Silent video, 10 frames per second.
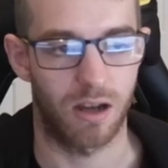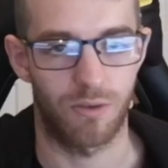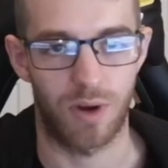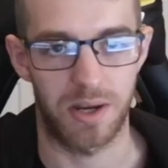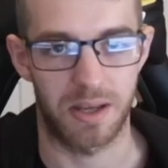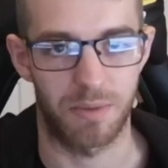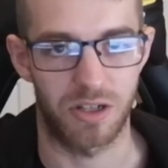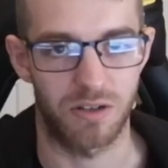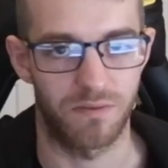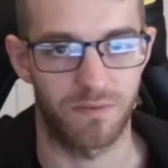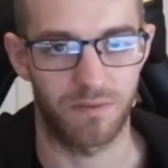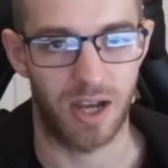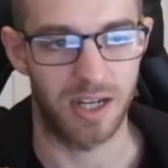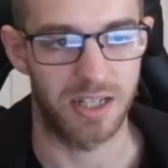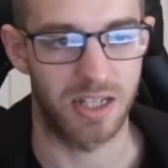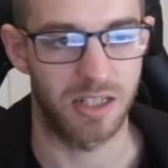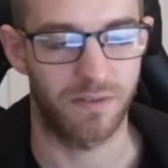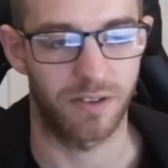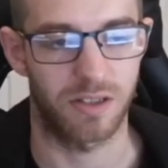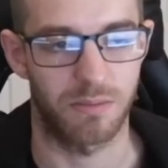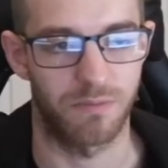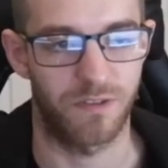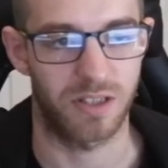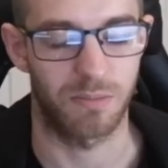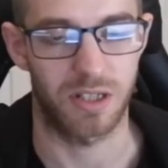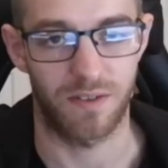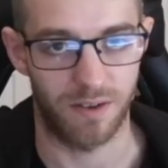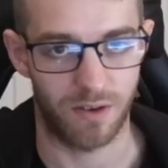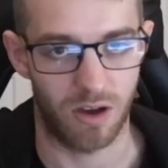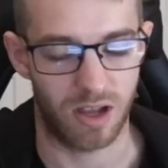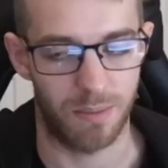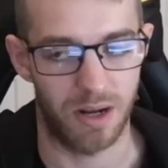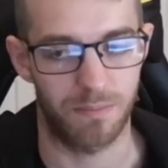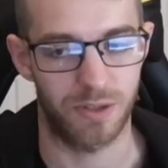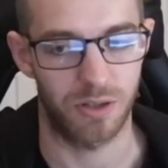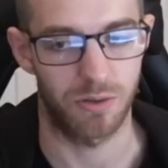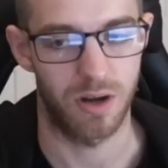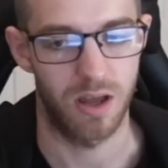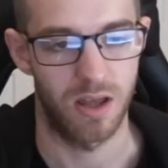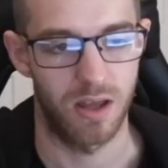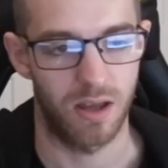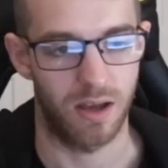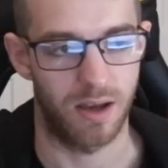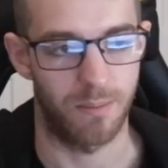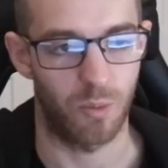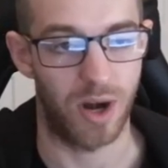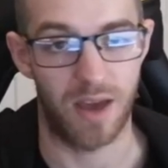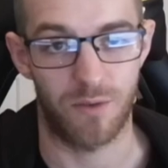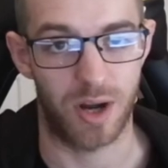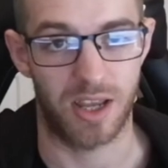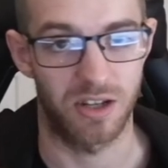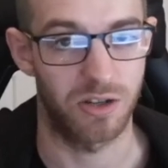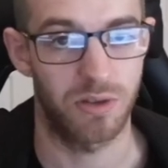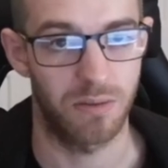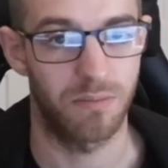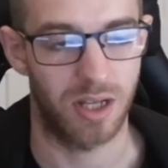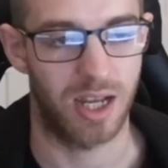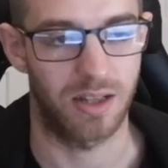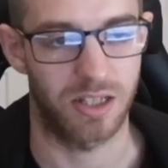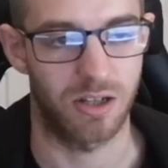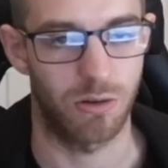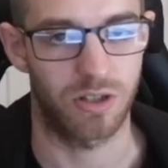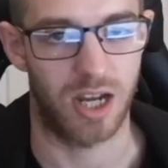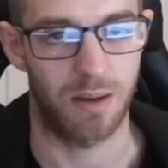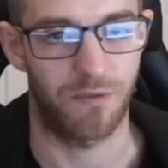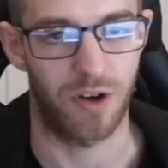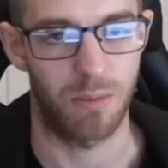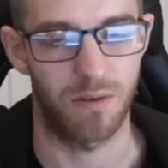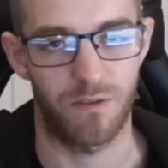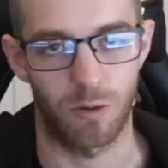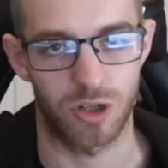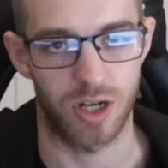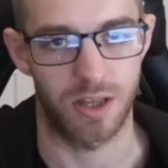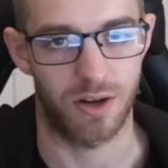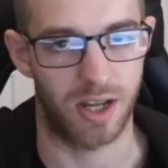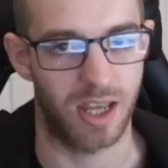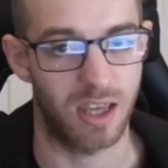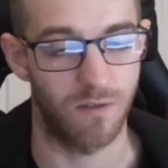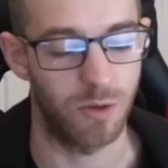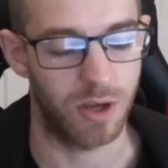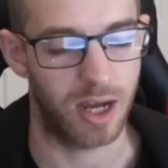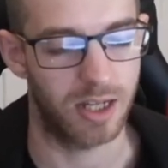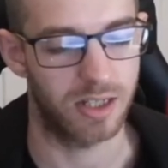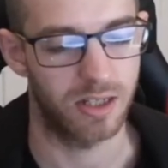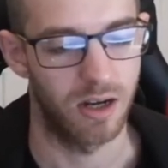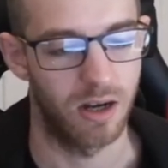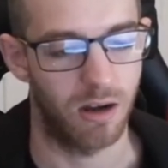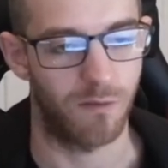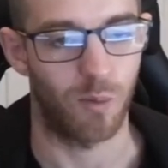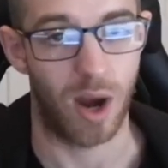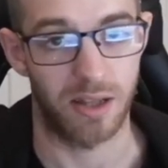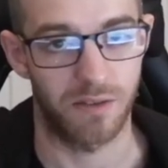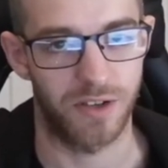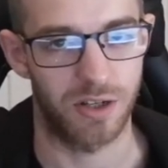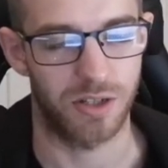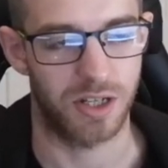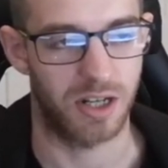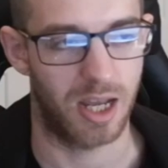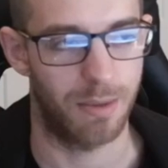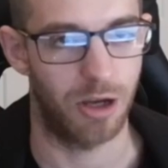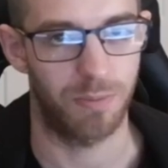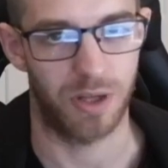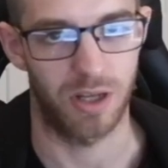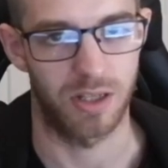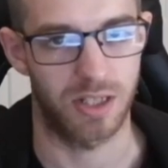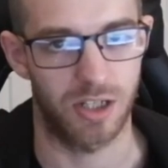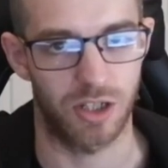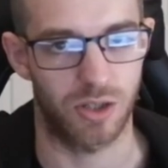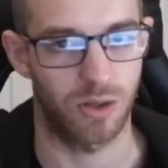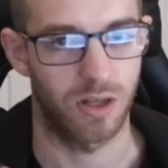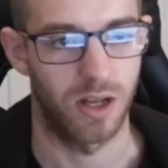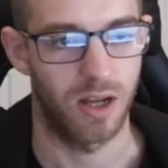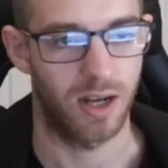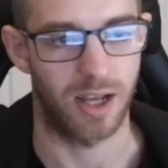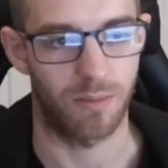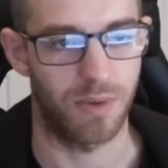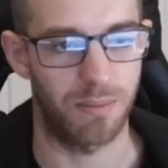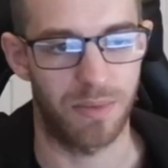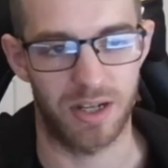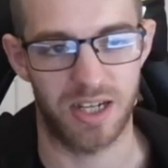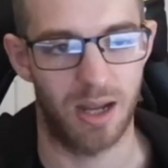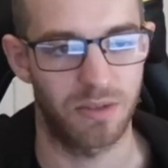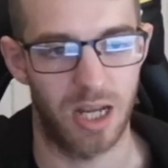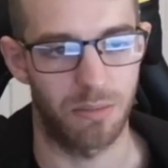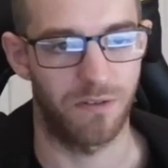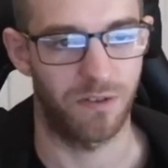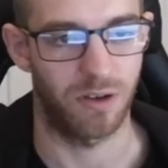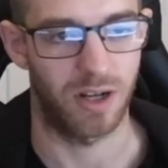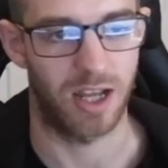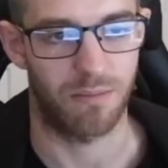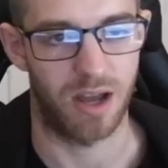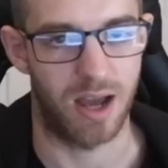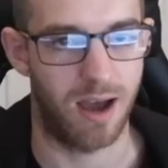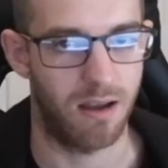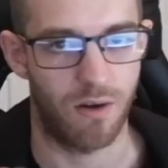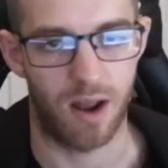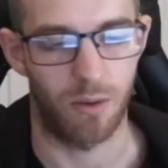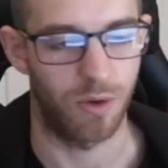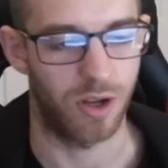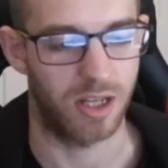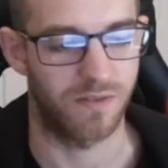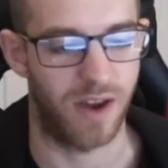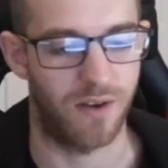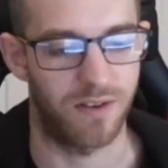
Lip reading: writing a bunch of ideas for some stuff I've got coming up soon. Whenever I can do them. Again, there's no time frame, unfortunately, that I can give you guys of when the videos are going to come out, because it just, like, my timetable for like my IRL work is very